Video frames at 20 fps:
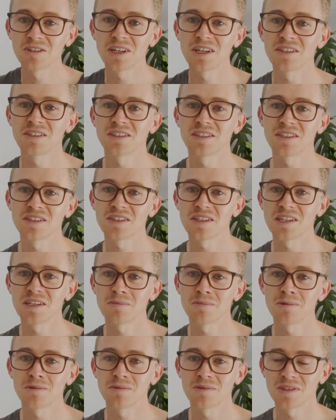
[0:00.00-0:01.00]
as an
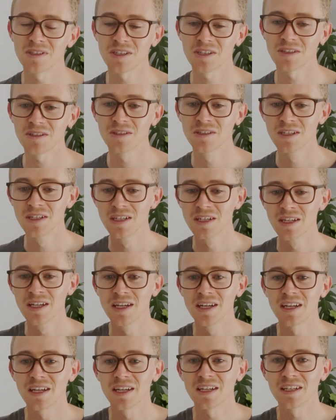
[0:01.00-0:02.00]
example. So
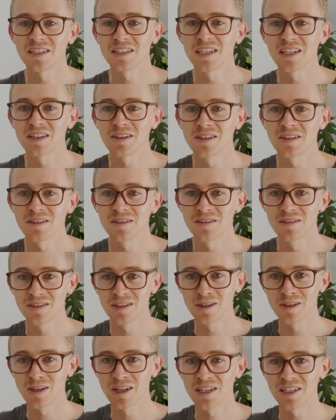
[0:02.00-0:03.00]
yeah,
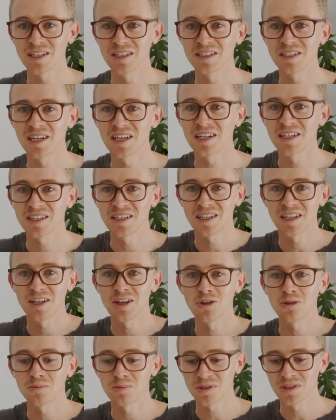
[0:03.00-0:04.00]
the LiDAR data
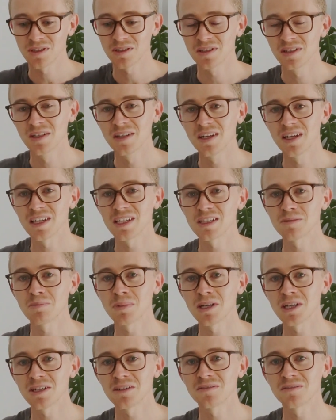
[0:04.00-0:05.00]
helps as
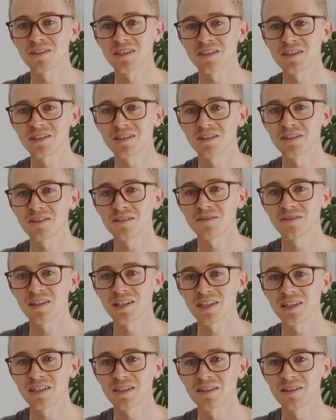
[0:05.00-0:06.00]
part of this
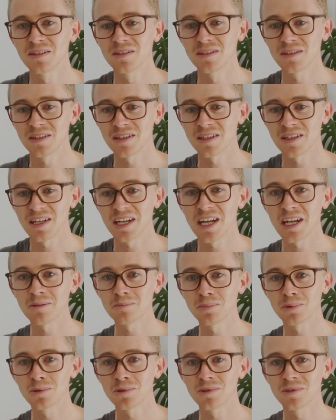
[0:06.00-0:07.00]
survey
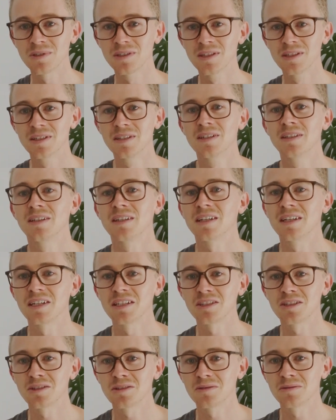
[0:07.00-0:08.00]
output
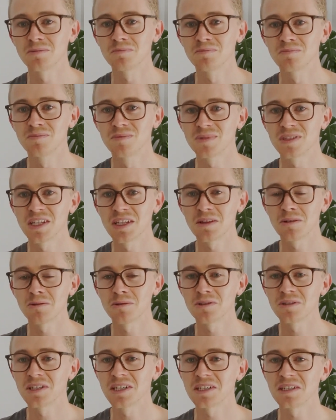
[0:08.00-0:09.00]
to send
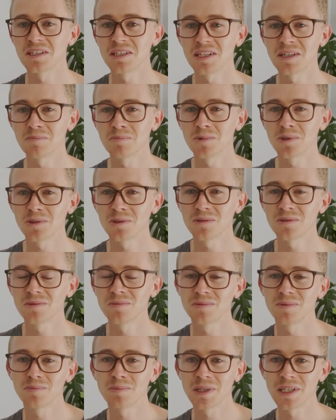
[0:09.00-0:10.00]
through a DTM
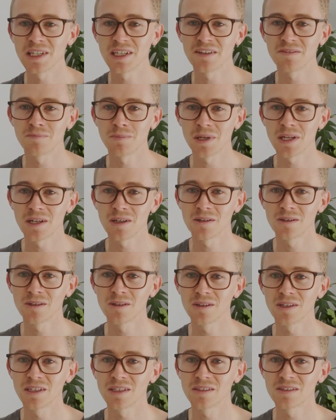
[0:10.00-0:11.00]
model. It may have power
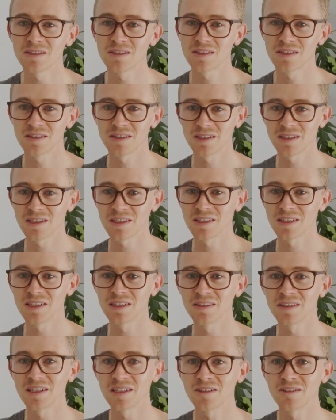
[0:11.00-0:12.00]
lines
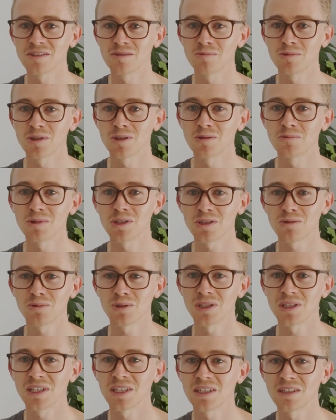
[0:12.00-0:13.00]
in there as well, which
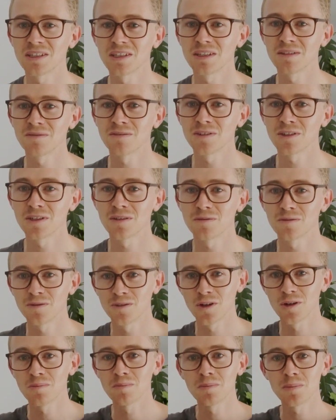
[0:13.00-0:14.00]
we can convert
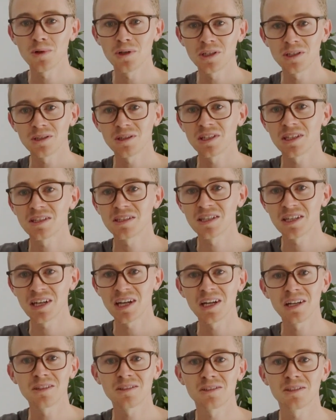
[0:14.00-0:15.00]
from point cloud
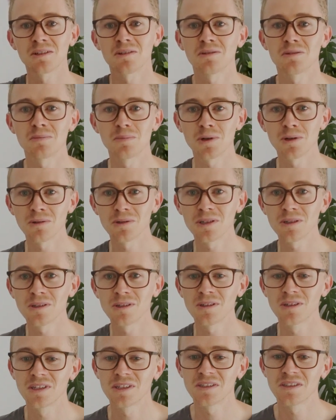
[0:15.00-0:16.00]
data to
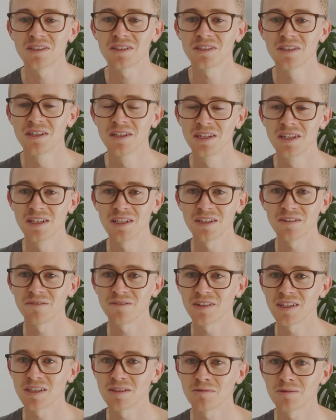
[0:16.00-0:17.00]
polylines if
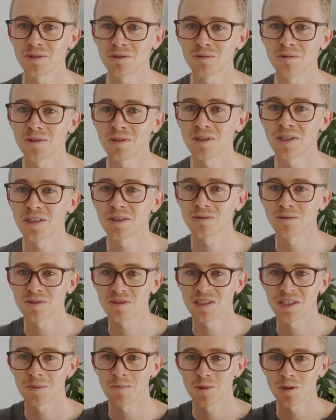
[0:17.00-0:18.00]
that's required, or
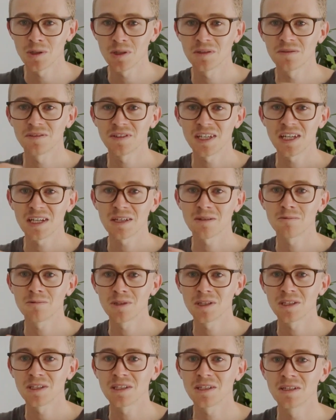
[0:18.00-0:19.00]
some kind of CAD
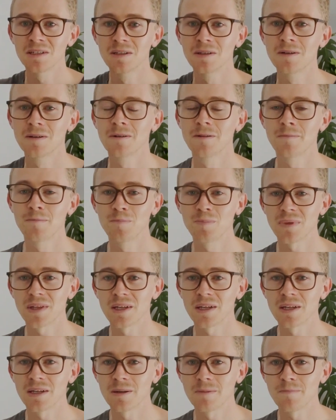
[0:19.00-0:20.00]
ready
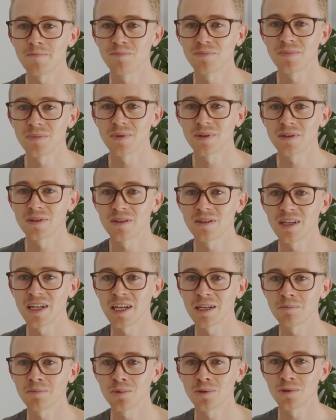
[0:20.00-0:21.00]

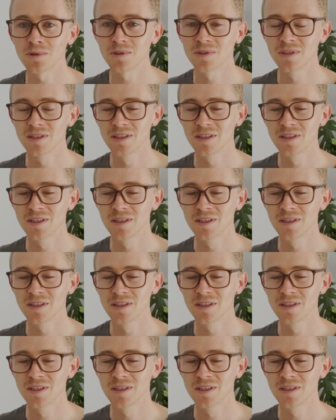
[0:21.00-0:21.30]
output.